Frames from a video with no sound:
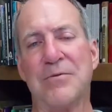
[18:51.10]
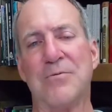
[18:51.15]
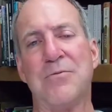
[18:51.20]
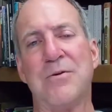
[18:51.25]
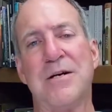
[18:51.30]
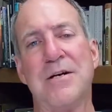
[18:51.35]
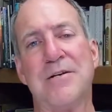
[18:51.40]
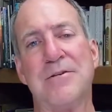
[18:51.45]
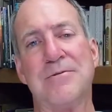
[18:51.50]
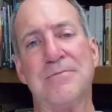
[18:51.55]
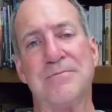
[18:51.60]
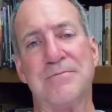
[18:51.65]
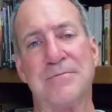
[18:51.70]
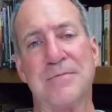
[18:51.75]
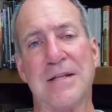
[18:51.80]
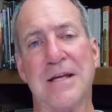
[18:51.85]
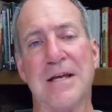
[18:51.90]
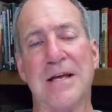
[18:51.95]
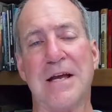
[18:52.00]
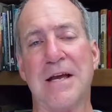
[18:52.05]
well,
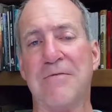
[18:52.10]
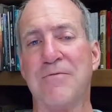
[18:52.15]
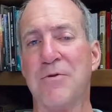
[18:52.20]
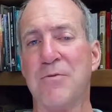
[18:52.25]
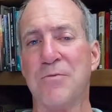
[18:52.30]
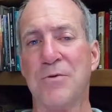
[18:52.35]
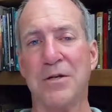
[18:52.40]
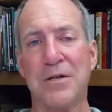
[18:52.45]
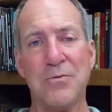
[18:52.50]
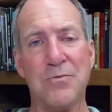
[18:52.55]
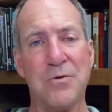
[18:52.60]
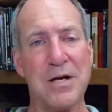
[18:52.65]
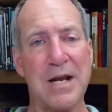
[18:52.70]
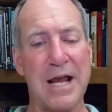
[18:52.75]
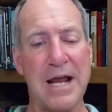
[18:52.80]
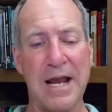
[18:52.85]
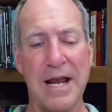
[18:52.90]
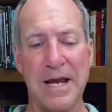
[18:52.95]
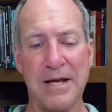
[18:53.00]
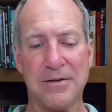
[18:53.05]
if you really want to
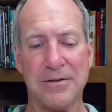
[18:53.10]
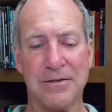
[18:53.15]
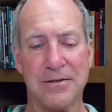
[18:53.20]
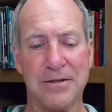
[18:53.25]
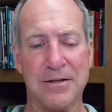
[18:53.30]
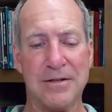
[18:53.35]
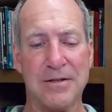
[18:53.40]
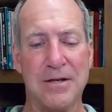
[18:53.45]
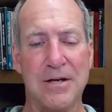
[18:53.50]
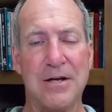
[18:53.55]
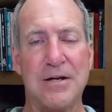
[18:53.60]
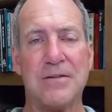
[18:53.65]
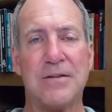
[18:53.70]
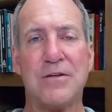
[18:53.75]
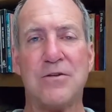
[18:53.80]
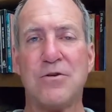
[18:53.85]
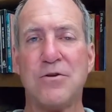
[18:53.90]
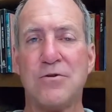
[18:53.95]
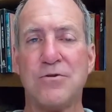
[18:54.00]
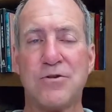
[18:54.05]
handle it,
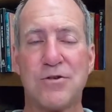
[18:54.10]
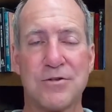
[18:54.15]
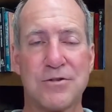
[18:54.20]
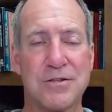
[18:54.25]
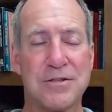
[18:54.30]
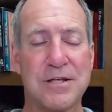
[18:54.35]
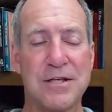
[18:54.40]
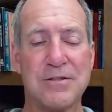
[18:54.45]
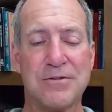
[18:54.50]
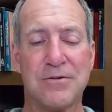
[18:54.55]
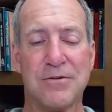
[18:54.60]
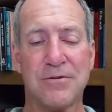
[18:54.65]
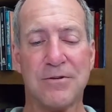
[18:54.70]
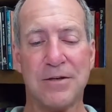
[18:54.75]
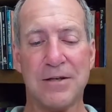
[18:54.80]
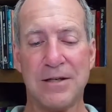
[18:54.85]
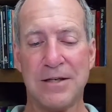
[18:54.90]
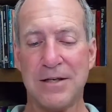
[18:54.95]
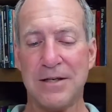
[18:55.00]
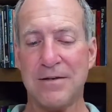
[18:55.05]
then you just need to
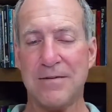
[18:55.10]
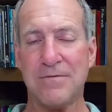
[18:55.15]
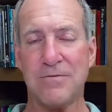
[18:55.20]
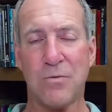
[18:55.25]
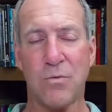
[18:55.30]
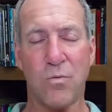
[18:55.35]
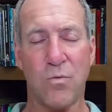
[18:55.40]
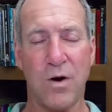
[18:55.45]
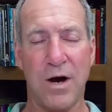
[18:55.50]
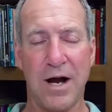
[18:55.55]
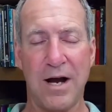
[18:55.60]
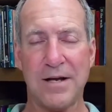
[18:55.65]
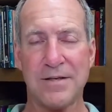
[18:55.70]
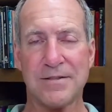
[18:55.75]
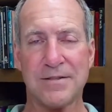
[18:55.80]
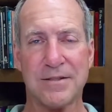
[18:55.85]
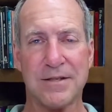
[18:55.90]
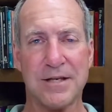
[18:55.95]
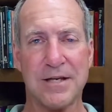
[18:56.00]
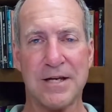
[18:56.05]
live
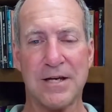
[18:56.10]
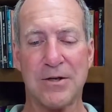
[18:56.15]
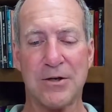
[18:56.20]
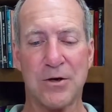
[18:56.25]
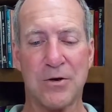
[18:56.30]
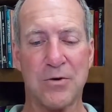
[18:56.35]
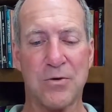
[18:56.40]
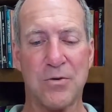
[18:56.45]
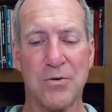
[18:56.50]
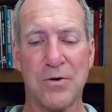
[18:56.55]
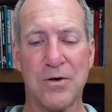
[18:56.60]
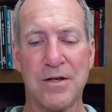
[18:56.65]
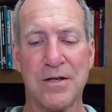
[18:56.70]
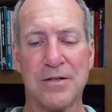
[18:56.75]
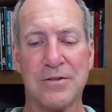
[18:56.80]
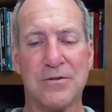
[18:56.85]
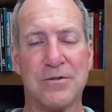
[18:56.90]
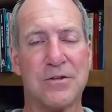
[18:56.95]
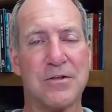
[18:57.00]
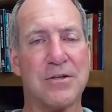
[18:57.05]
wisely and
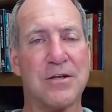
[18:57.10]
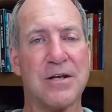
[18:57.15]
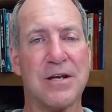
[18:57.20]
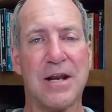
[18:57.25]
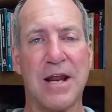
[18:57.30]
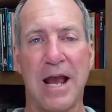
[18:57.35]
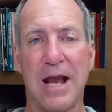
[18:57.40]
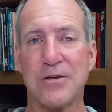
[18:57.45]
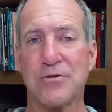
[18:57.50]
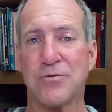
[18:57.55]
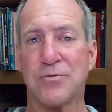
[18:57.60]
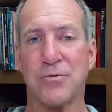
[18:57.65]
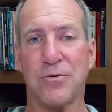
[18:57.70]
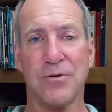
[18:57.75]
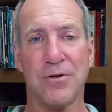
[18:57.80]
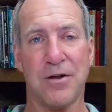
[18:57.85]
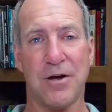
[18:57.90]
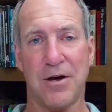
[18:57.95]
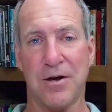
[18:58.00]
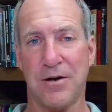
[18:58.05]
according to
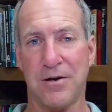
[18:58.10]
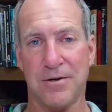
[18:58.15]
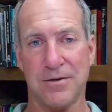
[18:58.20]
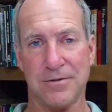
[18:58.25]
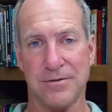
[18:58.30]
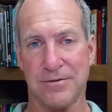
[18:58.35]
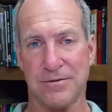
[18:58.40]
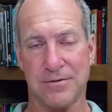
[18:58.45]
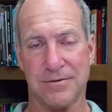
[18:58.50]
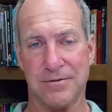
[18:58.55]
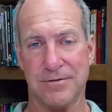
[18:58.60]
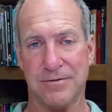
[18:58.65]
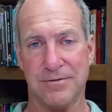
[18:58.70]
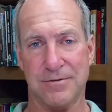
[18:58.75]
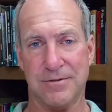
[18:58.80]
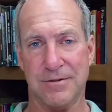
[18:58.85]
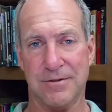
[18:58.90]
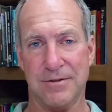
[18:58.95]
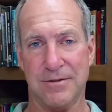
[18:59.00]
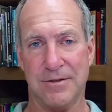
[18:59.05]
natural laws.
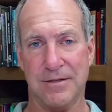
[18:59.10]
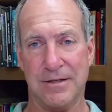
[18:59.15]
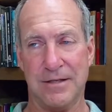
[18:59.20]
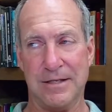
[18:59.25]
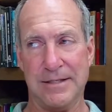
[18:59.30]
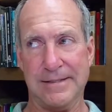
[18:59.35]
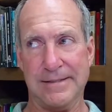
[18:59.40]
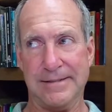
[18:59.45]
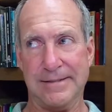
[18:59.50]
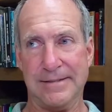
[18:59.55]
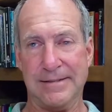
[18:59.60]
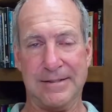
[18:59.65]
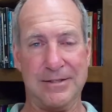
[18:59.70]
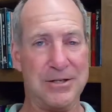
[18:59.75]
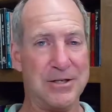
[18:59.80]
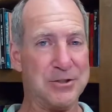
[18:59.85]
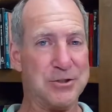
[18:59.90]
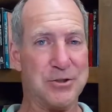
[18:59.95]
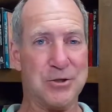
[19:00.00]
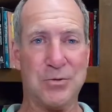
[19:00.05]

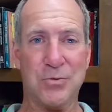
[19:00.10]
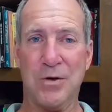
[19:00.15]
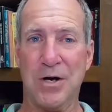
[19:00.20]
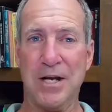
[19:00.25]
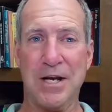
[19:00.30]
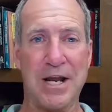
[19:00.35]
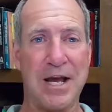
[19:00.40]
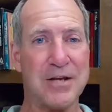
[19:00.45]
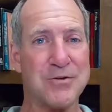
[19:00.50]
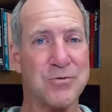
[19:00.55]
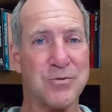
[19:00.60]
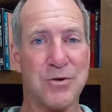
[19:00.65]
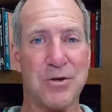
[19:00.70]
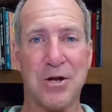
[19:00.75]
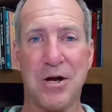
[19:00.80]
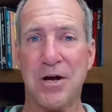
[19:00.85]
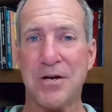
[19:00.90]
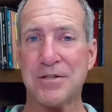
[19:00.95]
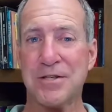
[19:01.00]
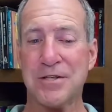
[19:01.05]
Not sure what natural
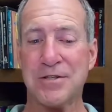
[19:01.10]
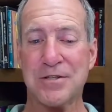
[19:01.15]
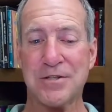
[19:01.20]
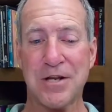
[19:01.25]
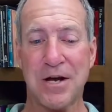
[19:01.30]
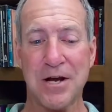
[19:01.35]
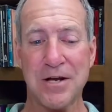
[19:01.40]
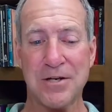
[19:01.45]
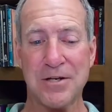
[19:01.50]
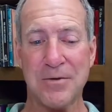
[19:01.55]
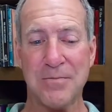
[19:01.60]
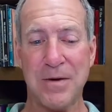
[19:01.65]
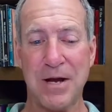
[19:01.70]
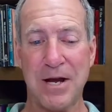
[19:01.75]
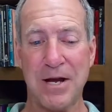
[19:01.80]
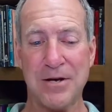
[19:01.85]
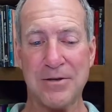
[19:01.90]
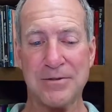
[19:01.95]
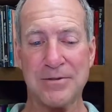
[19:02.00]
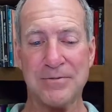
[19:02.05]
laws he's talking
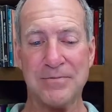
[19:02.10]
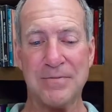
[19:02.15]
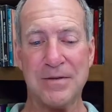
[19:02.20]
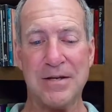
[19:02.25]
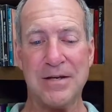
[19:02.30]
about.